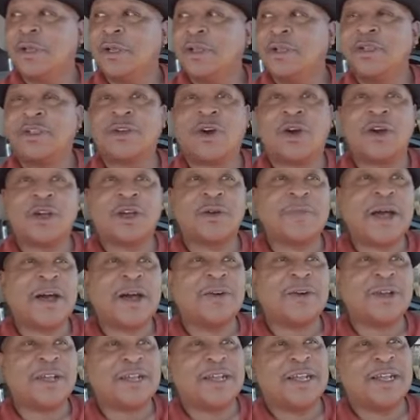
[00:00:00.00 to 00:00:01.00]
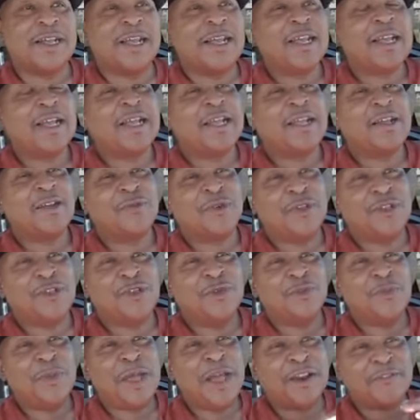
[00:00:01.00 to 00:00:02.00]
You talk about when
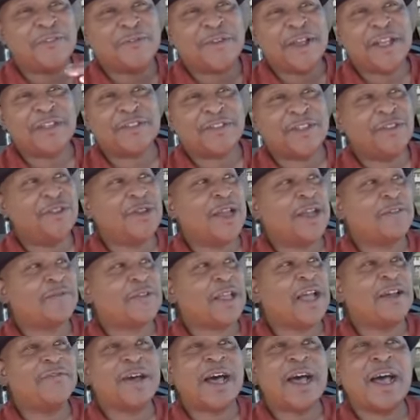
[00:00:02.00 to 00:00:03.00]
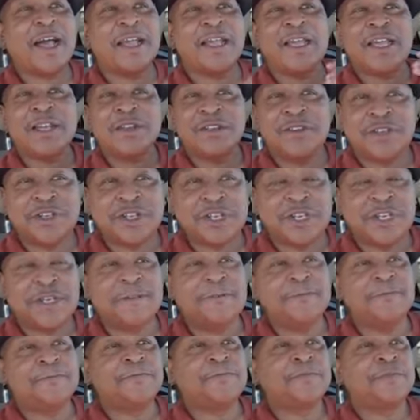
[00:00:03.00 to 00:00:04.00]
you're manifesting, you have to have high
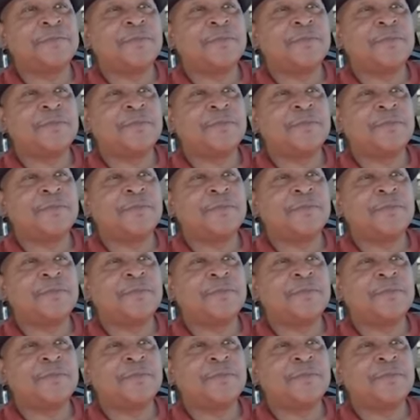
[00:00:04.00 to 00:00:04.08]
energy.